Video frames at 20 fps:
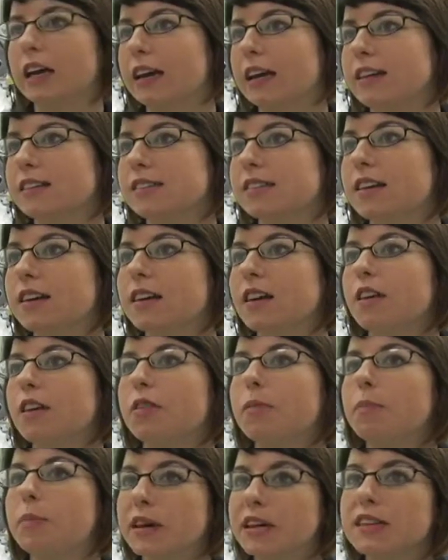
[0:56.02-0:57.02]
is.
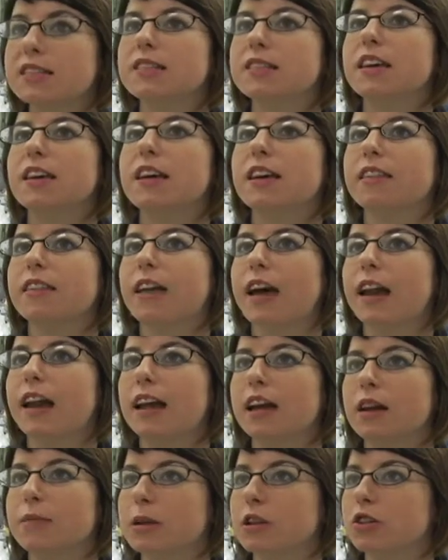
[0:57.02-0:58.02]
The biggest thing that
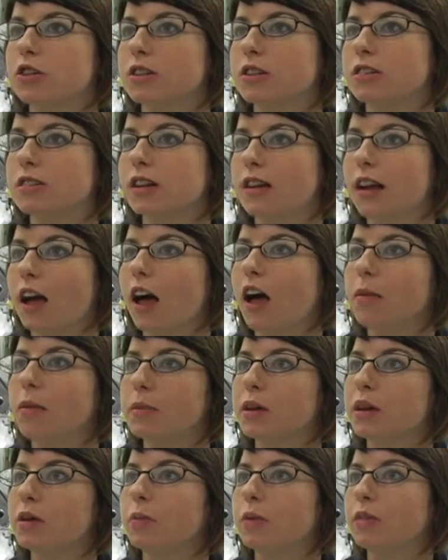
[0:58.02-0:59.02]
animation has done to help
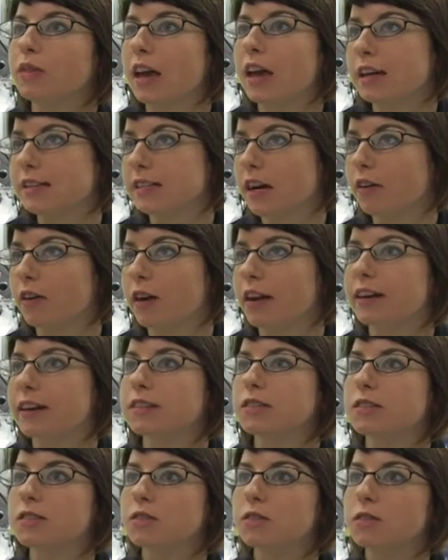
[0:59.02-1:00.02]
me with cake decorating
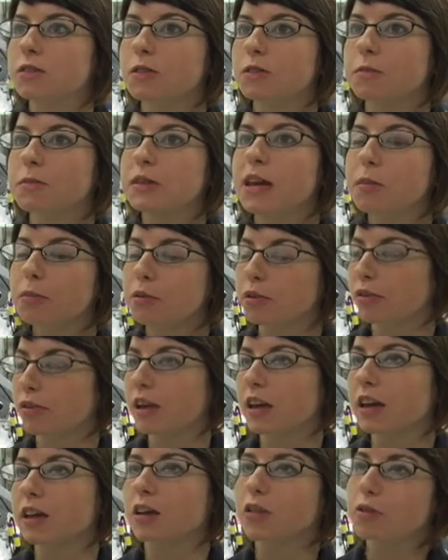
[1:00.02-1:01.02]
is to be able to
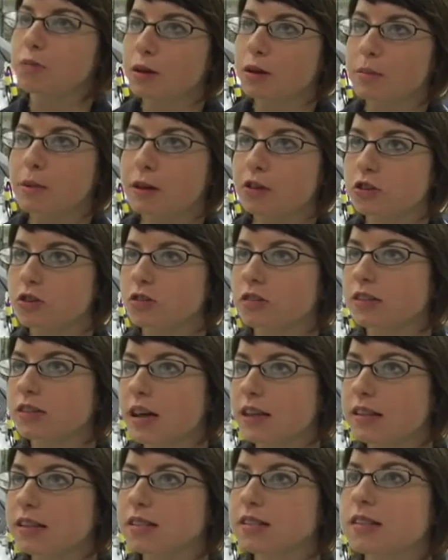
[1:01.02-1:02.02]
think in a three-dimensional
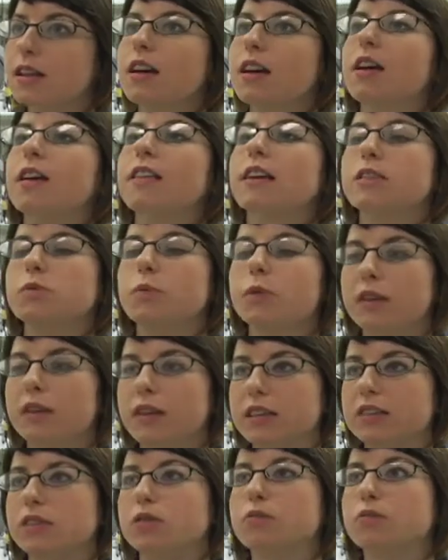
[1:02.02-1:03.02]
sense. That's one of the
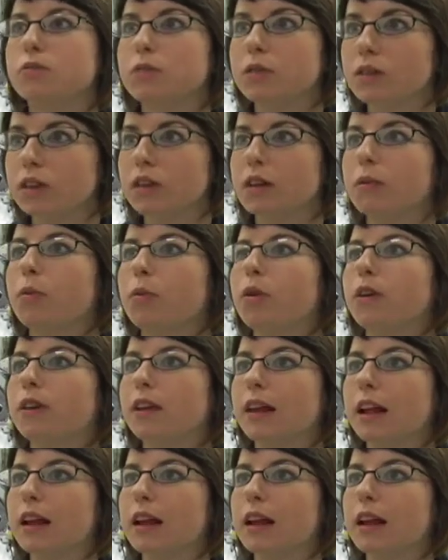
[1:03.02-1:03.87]
things that's really important in